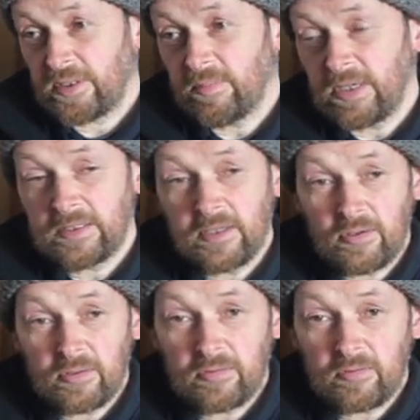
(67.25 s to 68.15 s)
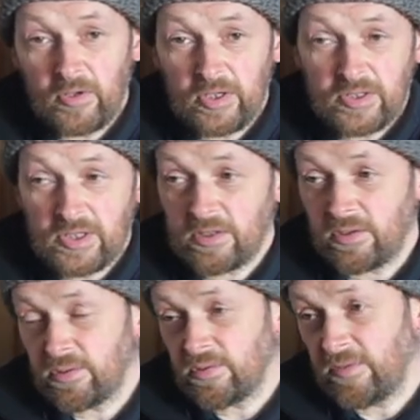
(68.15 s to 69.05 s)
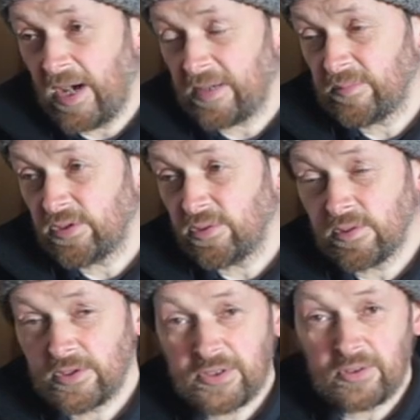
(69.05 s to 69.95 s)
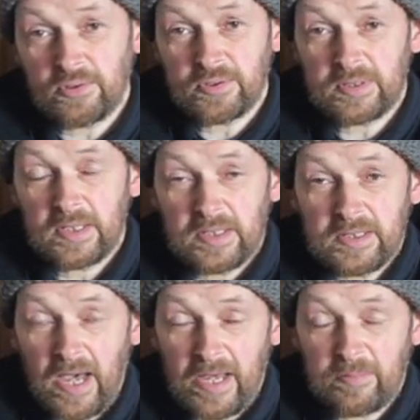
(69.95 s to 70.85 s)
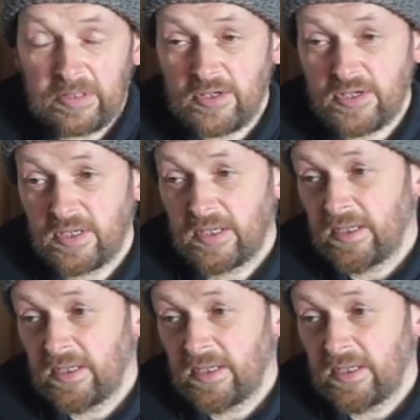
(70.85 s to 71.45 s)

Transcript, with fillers: they made their own furniture, their own farm tools, their own garments,